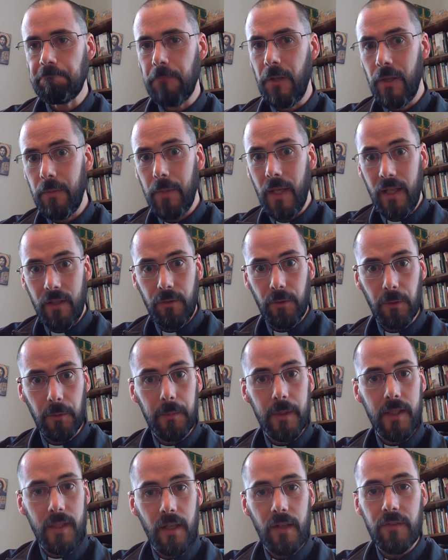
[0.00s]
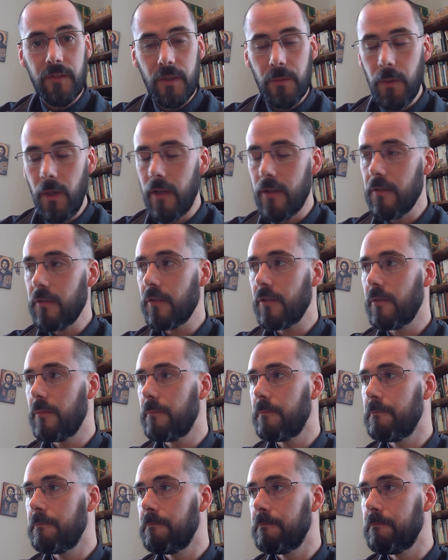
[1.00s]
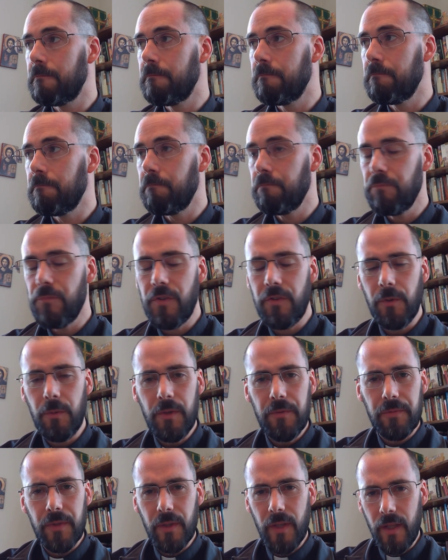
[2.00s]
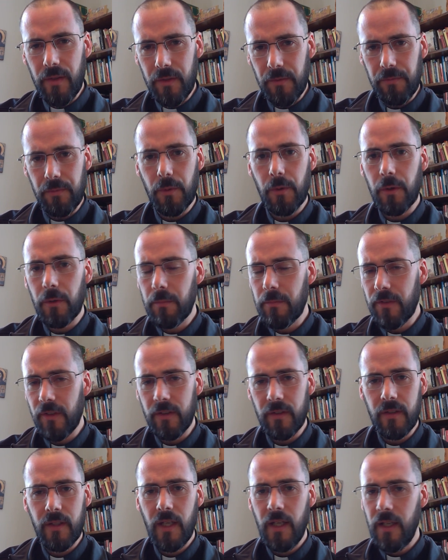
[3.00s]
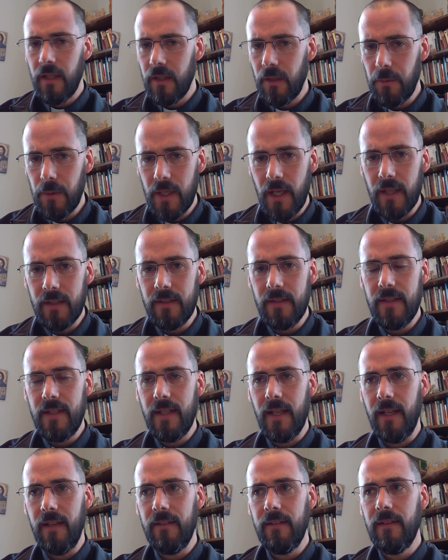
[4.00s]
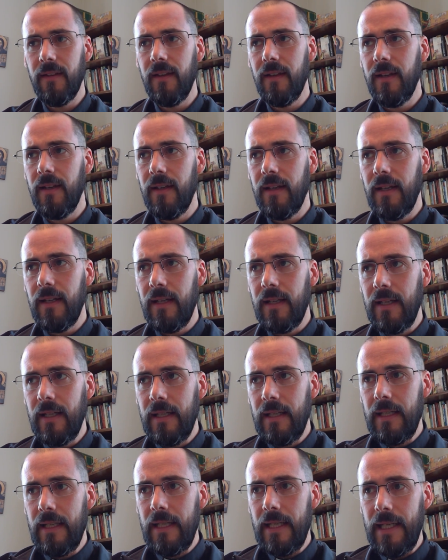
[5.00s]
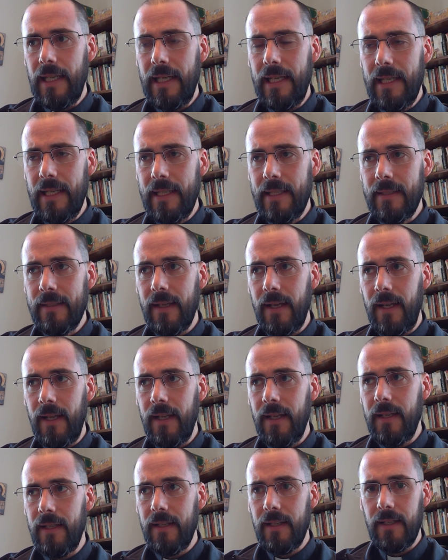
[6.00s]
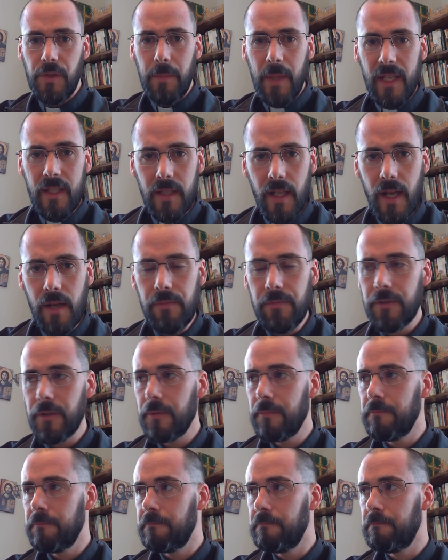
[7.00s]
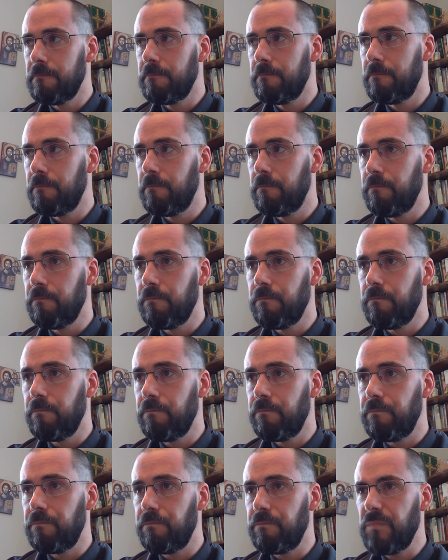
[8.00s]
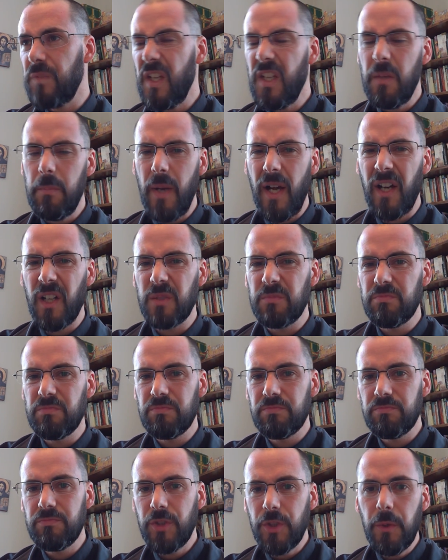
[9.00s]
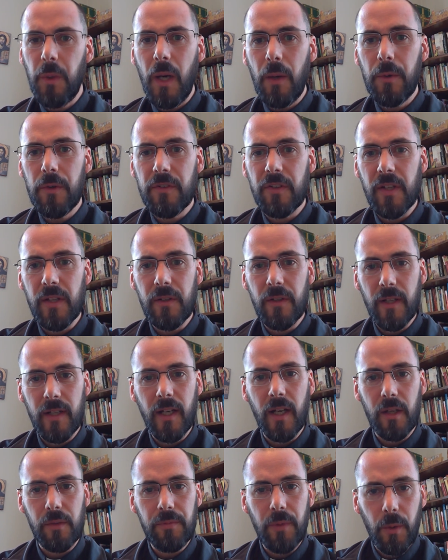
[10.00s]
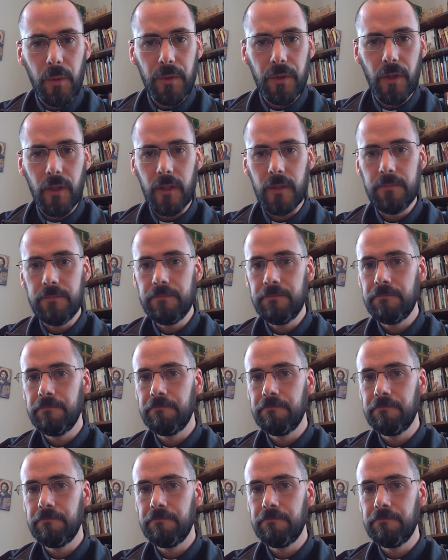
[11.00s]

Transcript: And the man told me, yes, he was. And so we filled out the forms, and then we got to the end. And the man left. And about 2 hours later, I got a phone call.